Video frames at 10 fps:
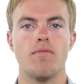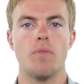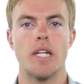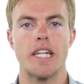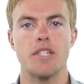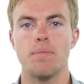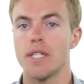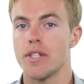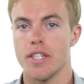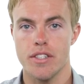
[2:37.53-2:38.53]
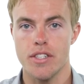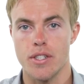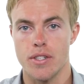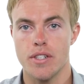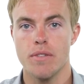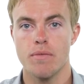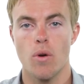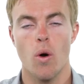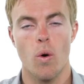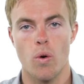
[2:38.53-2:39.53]
an experiencer
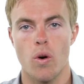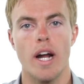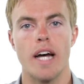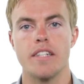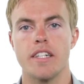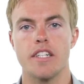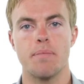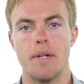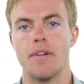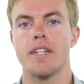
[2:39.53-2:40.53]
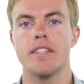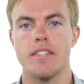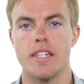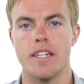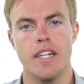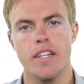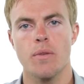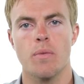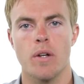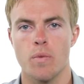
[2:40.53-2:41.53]
or as experiencing. Either
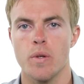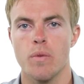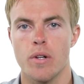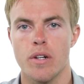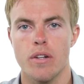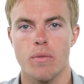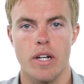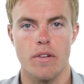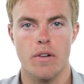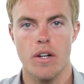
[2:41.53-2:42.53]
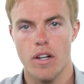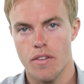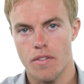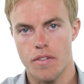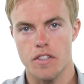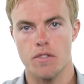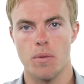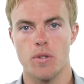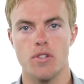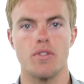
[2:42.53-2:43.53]
one will work, whatever feels
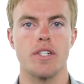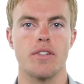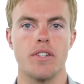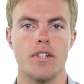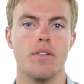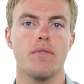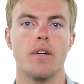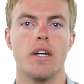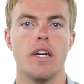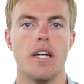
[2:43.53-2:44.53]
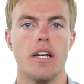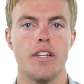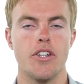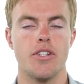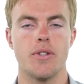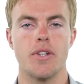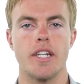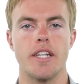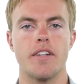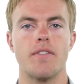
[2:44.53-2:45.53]
most real to you. So you can
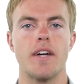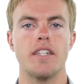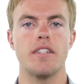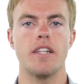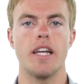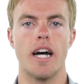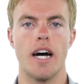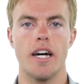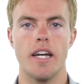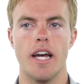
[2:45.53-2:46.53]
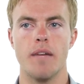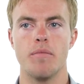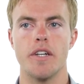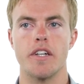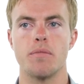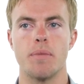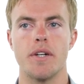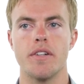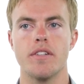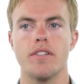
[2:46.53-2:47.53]
either rest in the I am the
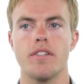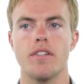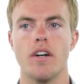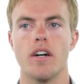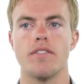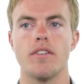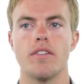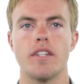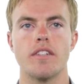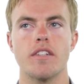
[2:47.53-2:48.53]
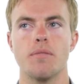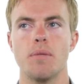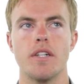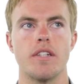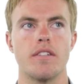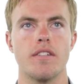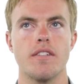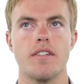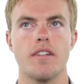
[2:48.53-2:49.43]
experiencer of all these experiences,